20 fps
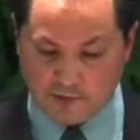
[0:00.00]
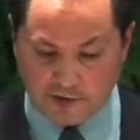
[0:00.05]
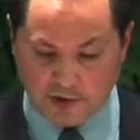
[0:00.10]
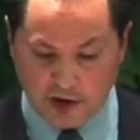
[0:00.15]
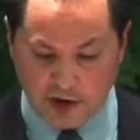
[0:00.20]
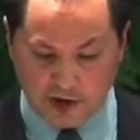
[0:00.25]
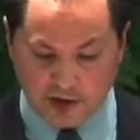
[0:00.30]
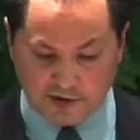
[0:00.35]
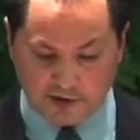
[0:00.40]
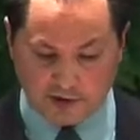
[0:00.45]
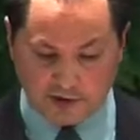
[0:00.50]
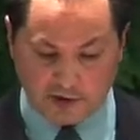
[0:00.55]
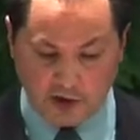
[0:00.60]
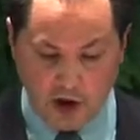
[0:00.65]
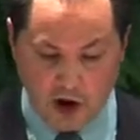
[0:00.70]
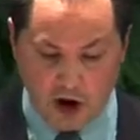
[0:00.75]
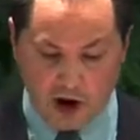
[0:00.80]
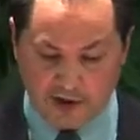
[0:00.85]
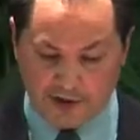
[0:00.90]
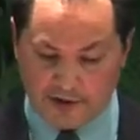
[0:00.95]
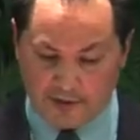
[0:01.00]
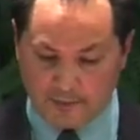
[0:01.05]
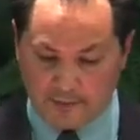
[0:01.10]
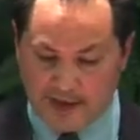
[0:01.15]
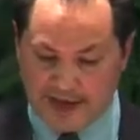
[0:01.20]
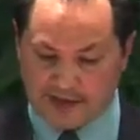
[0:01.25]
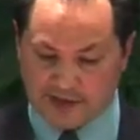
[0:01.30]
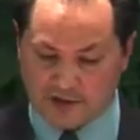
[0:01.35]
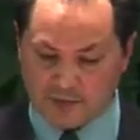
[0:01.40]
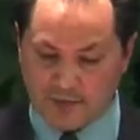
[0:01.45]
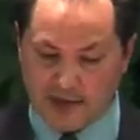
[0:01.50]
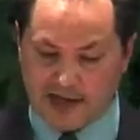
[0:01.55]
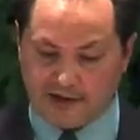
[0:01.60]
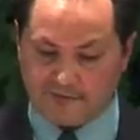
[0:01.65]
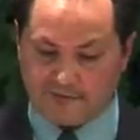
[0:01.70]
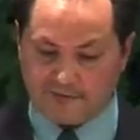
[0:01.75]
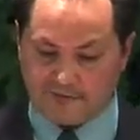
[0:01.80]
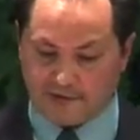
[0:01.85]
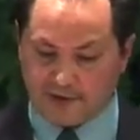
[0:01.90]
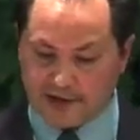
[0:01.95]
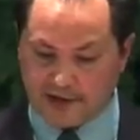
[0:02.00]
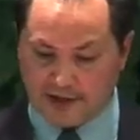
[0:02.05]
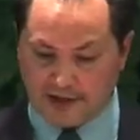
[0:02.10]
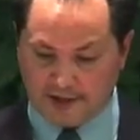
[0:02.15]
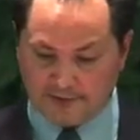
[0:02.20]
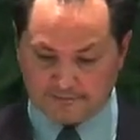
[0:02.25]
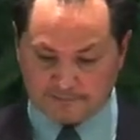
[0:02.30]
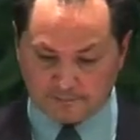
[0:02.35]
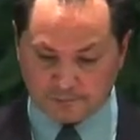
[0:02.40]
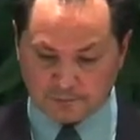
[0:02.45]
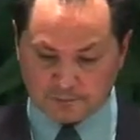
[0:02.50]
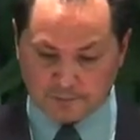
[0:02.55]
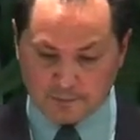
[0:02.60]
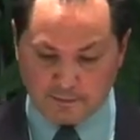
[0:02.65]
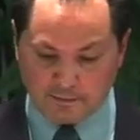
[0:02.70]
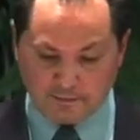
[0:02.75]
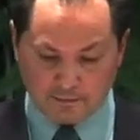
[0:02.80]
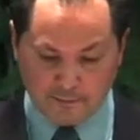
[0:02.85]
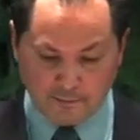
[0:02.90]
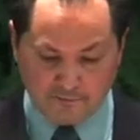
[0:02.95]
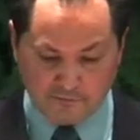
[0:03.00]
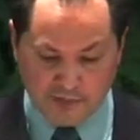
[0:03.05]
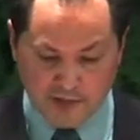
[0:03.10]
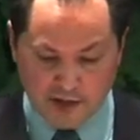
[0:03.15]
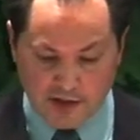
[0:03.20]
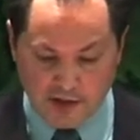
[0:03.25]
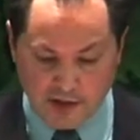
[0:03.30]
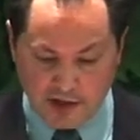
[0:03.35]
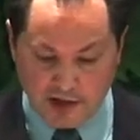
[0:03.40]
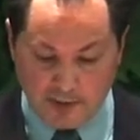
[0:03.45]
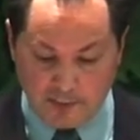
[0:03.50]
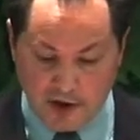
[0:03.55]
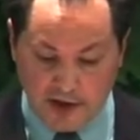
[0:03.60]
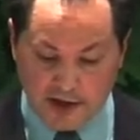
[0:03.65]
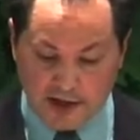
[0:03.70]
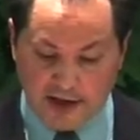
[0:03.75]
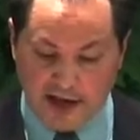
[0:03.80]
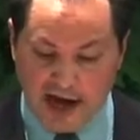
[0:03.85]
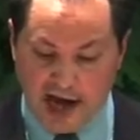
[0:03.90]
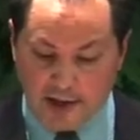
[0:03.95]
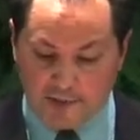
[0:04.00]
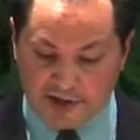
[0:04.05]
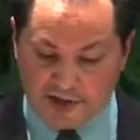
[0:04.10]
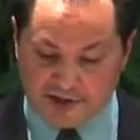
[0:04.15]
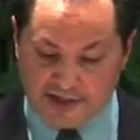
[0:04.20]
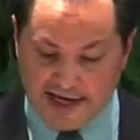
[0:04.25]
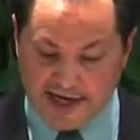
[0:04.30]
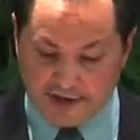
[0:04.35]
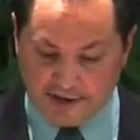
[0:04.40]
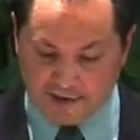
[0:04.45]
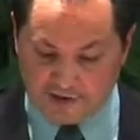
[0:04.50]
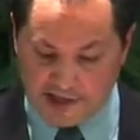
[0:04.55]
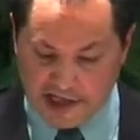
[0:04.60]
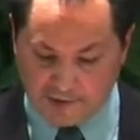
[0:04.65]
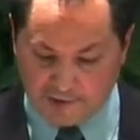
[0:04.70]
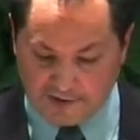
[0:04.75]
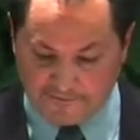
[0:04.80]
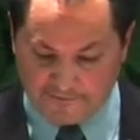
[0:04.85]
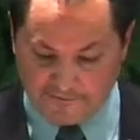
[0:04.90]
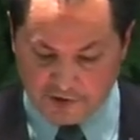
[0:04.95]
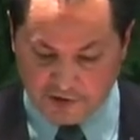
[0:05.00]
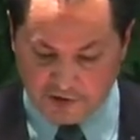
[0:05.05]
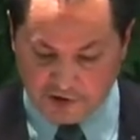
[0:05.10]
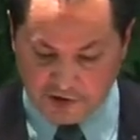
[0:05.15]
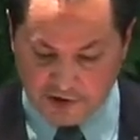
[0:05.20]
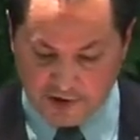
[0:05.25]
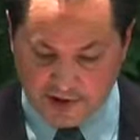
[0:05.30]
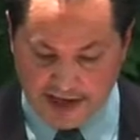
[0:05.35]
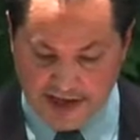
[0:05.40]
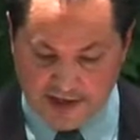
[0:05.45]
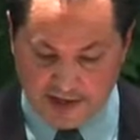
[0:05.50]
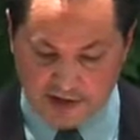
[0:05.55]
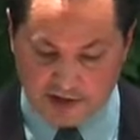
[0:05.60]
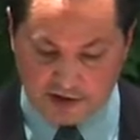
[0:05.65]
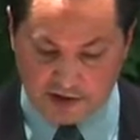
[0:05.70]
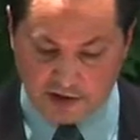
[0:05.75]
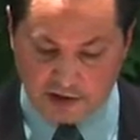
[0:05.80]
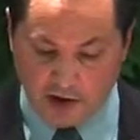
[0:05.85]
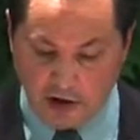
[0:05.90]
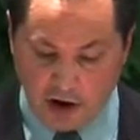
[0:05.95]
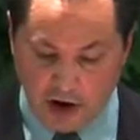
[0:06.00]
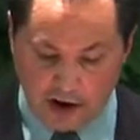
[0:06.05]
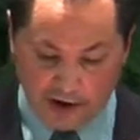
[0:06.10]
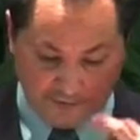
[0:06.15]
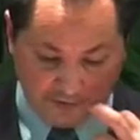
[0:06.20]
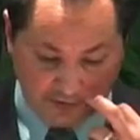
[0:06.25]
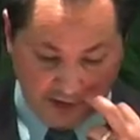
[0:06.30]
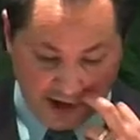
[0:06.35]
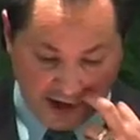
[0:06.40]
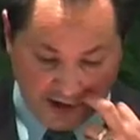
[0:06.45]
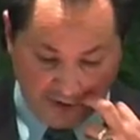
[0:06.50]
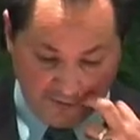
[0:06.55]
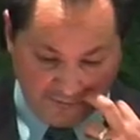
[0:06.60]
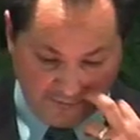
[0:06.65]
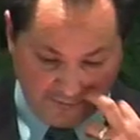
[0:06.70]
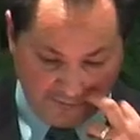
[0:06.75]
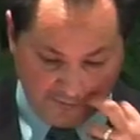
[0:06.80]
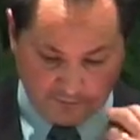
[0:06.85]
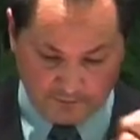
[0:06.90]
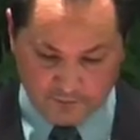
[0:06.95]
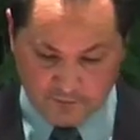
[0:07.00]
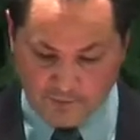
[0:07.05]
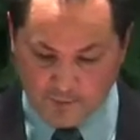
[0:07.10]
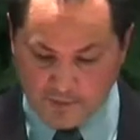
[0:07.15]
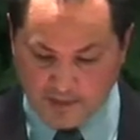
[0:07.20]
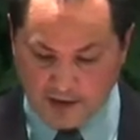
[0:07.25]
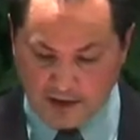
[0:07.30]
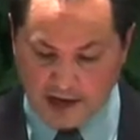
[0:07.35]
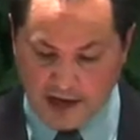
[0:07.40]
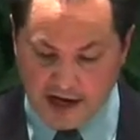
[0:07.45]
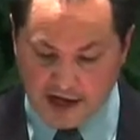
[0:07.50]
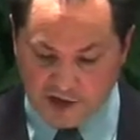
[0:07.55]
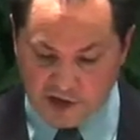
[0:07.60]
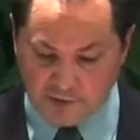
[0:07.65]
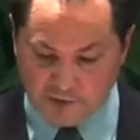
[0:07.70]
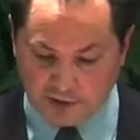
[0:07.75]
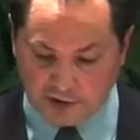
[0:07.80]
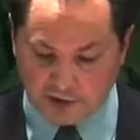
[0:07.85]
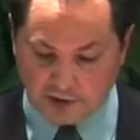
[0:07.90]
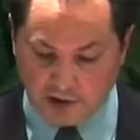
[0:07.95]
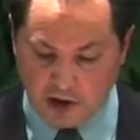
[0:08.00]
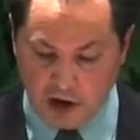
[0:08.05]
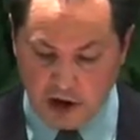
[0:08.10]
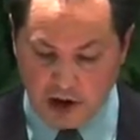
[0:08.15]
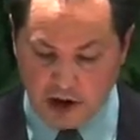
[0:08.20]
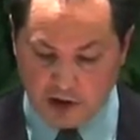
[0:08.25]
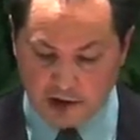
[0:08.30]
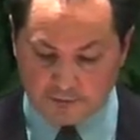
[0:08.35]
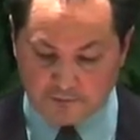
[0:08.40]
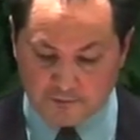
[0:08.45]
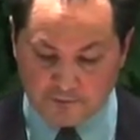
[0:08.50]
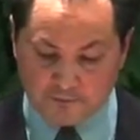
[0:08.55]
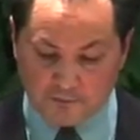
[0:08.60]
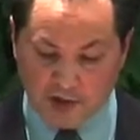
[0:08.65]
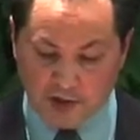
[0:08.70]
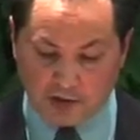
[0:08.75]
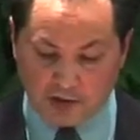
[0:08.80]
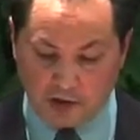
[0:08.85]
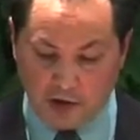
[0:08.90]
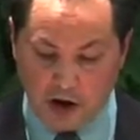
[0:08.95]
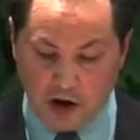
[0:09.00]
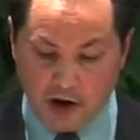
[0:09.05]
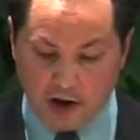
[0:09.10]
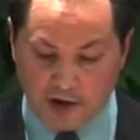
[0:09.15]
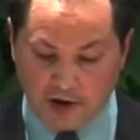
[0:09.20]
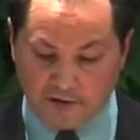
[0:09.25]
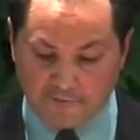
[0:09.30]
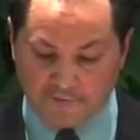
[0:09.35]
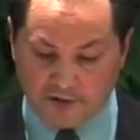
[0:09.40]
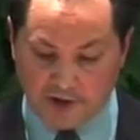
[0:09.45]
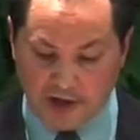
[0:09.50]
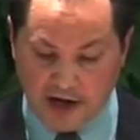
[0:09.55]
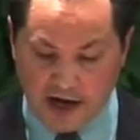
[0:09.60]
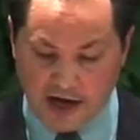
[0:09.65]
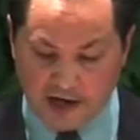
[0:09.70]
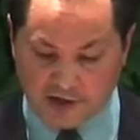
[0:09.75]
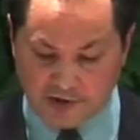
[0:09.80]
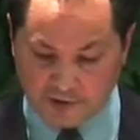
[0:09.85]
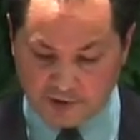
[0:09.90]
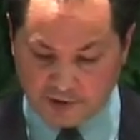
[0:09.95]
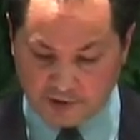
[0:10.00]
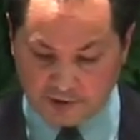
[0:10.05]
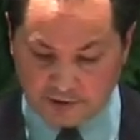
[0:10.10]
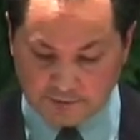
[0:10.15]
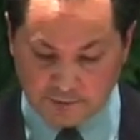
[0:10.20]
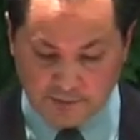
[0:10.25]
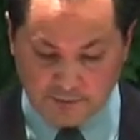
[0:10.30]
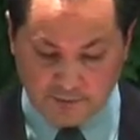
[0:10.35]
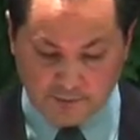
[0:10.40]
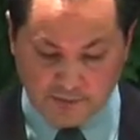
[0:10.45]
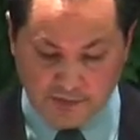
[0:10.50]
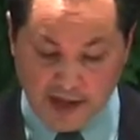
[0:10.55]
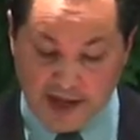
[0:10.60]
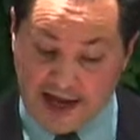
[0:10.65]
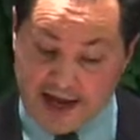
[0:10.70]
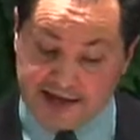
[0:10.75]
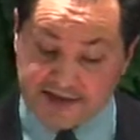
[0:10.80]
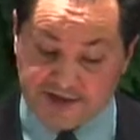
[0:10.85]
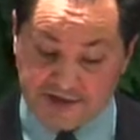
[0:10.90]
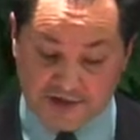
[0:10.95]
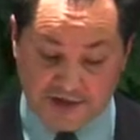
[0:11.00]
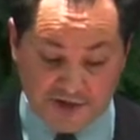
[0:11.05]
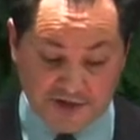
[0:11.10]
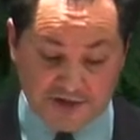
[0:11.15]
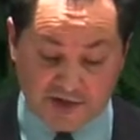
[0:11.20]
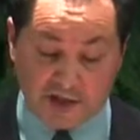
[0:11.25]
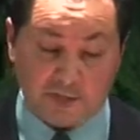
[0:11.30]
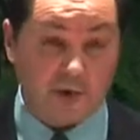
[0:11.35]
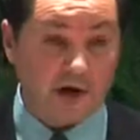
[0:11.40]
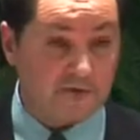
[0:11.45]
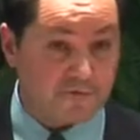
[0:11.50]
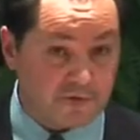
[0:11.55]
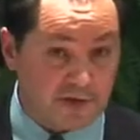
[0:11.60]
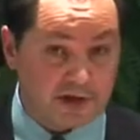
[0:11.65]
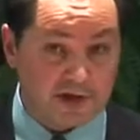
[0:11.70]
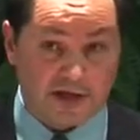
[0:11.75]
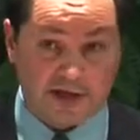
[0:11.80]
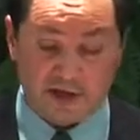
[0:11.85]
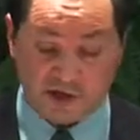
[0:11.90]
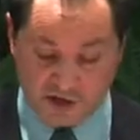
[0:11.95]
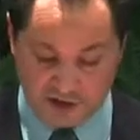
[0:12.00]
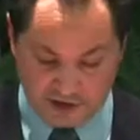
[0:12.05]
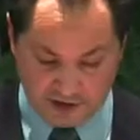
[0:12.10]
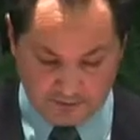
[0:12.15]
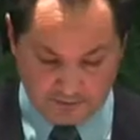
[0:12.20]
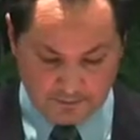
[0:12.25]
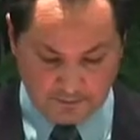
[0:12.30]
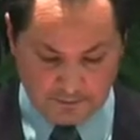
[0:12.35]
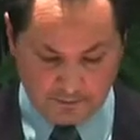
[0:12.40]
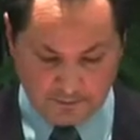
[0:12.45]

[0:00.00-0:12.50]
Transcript: them call it the law that makes men free. Among commentators, they referred to it as the law of love, gospel law, law of the gospel, a system of religion